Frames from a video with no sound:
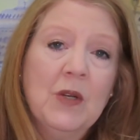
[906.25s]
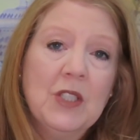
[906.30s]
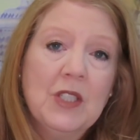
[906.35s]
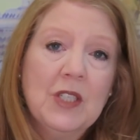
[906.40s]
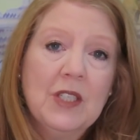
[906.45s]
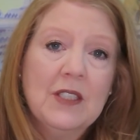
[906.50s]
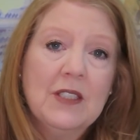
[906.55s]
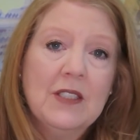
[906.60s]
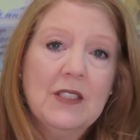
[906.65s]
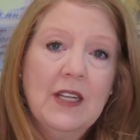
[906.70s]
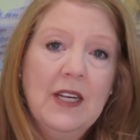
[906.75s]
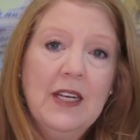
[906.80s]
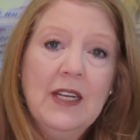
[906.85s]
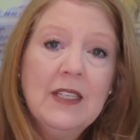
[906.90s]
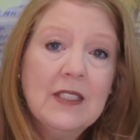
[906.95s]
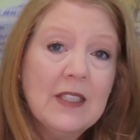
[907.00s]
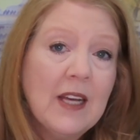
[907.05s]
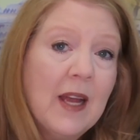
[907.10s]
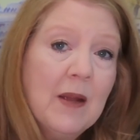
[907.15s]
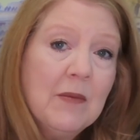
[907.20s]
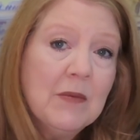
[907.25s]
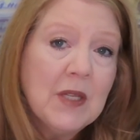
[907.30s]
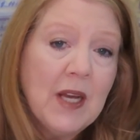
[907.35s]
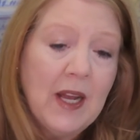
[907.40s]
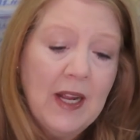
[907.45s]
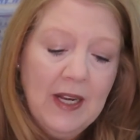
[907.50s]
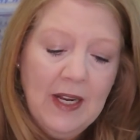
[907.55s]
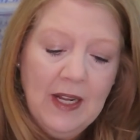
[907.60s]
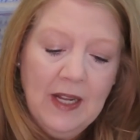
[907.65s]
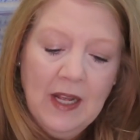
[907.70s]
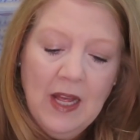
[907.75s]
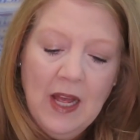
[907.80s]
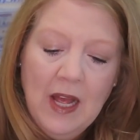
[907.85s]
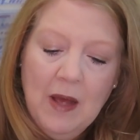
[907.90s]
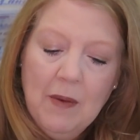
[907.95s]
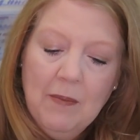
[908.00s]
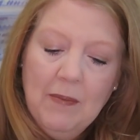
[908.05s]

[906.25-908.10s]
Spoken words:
which is anytime dining,